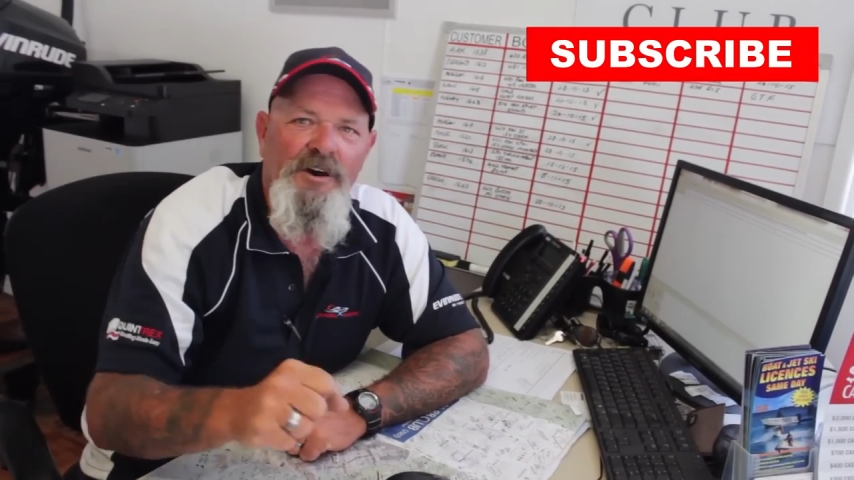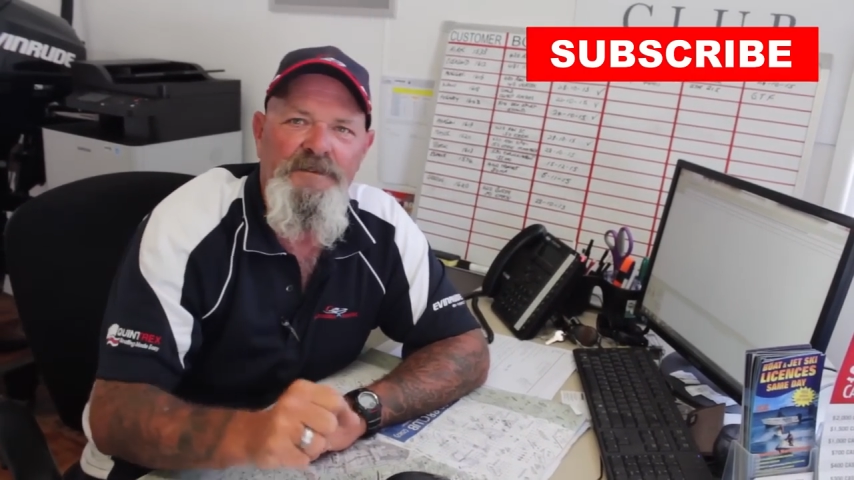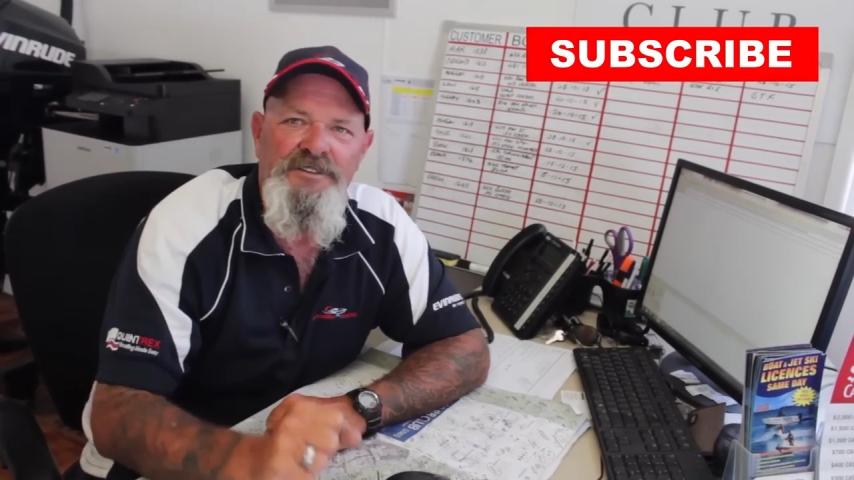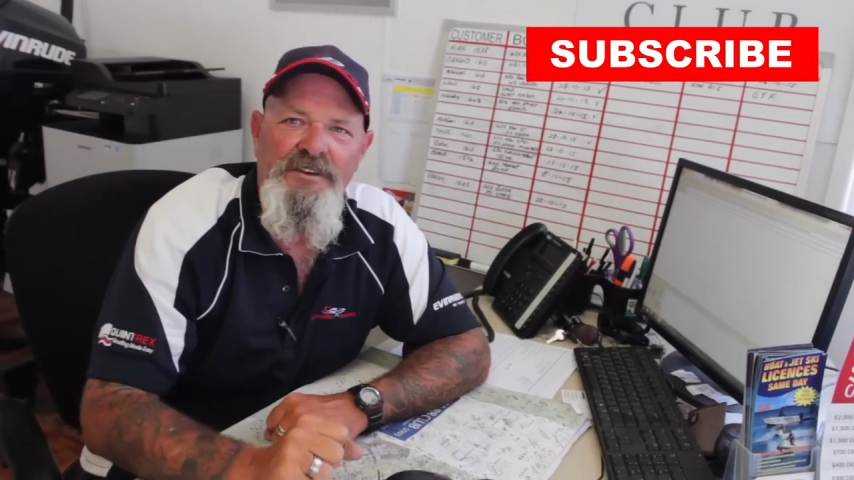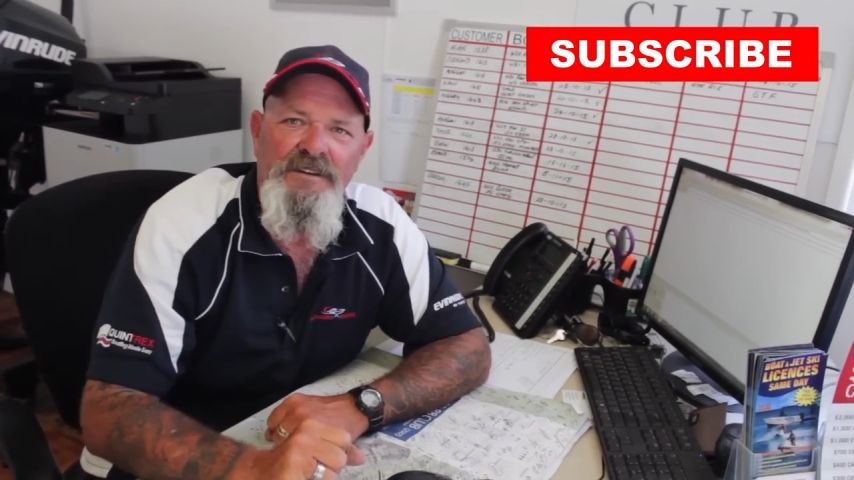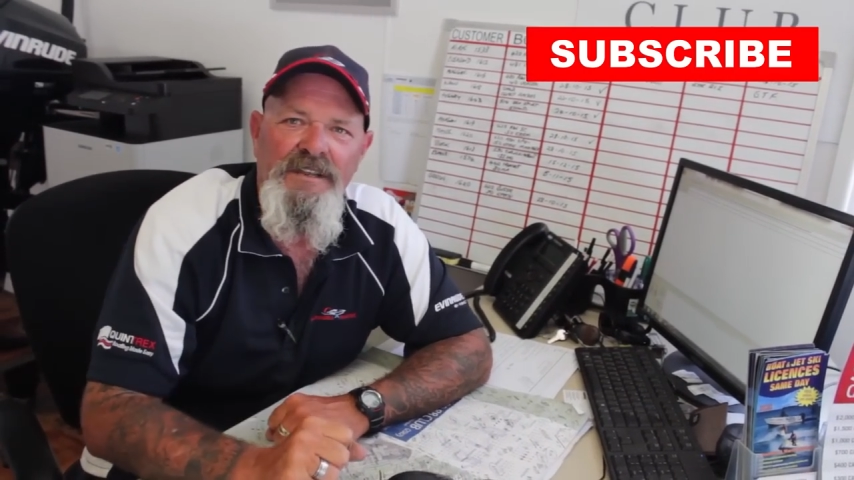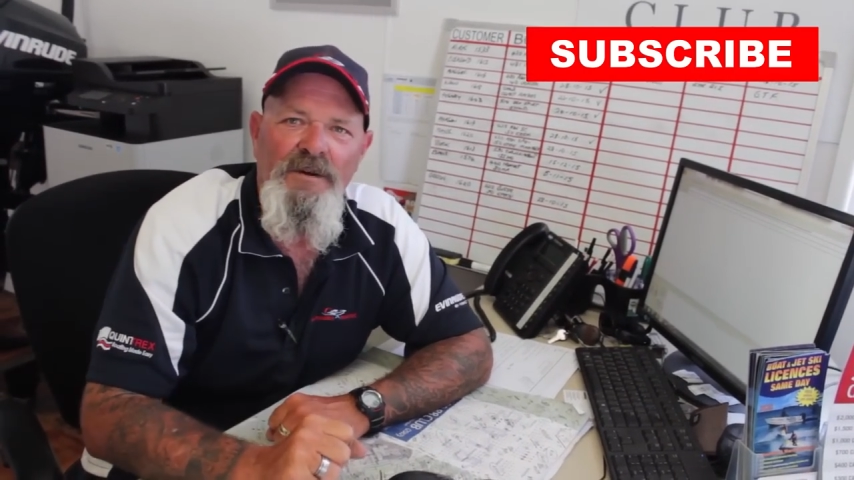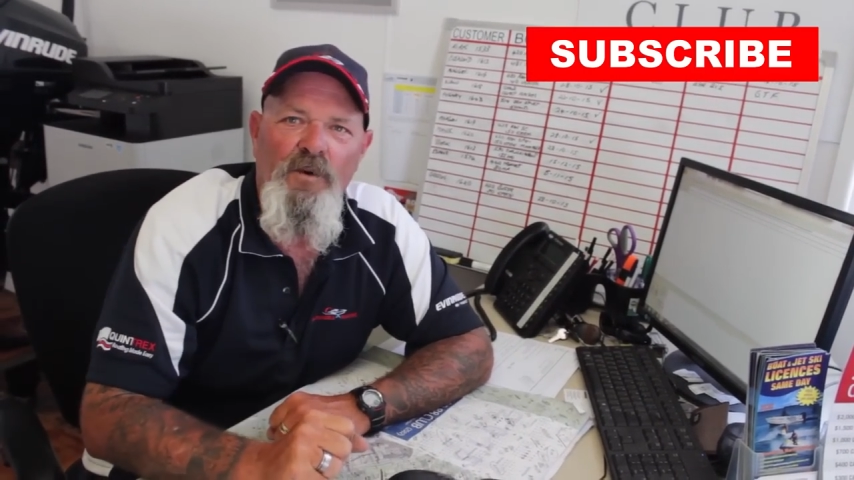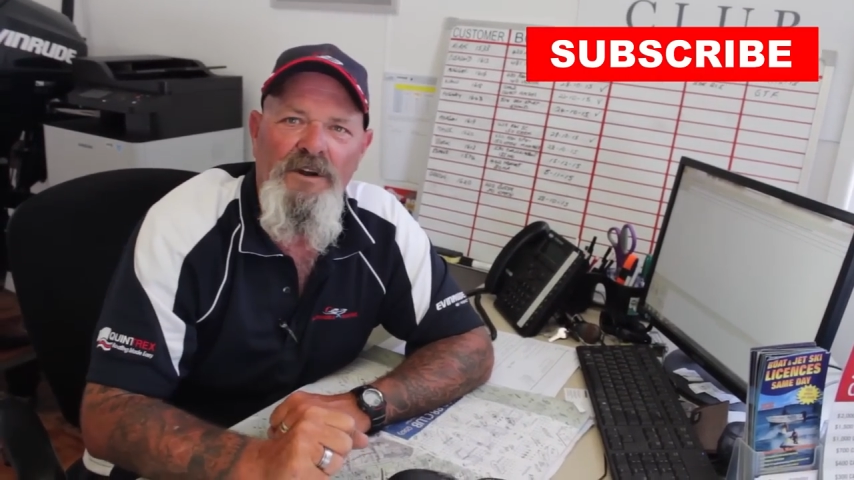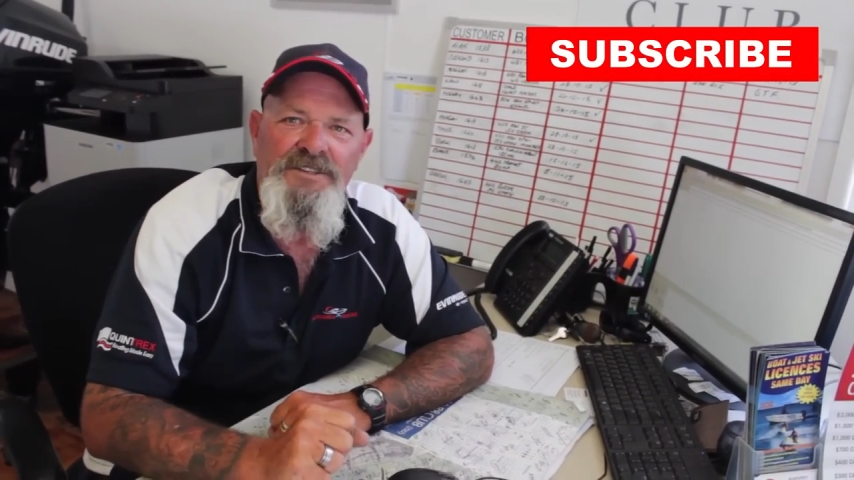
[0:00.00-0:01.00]
opportunity
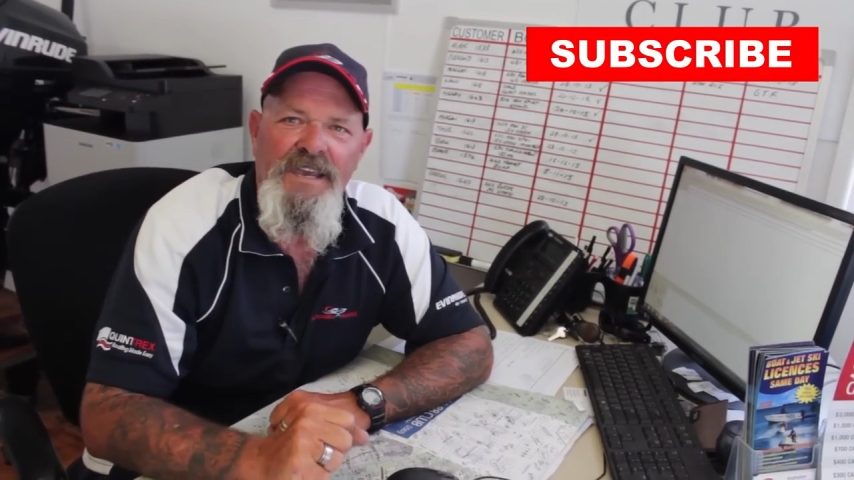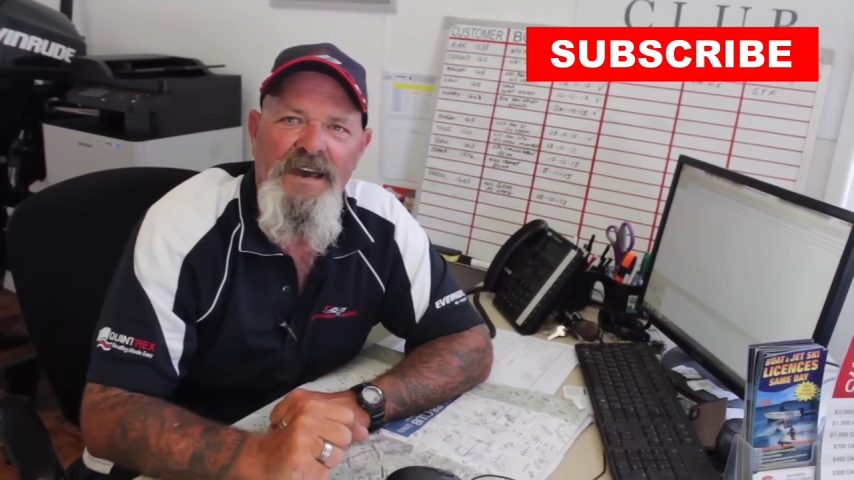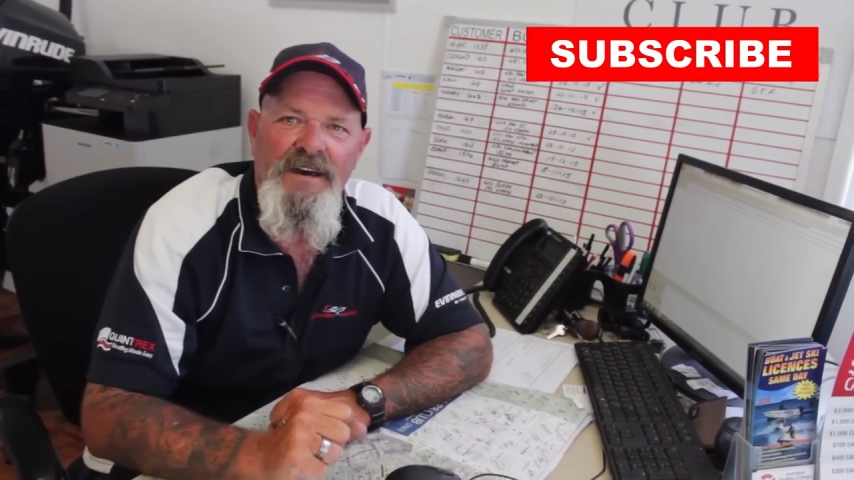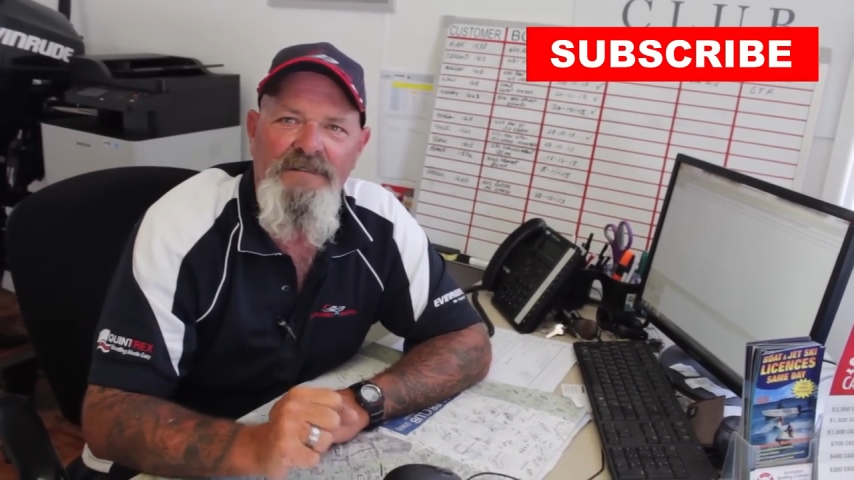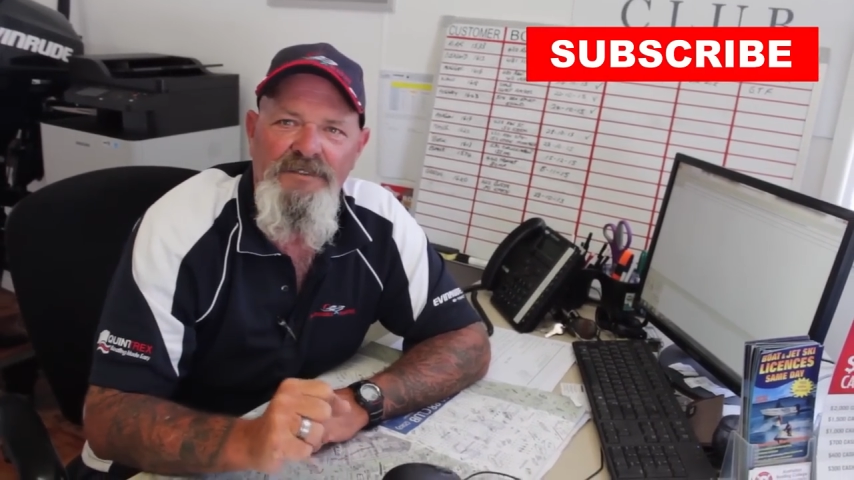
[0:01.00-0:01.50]
to watch our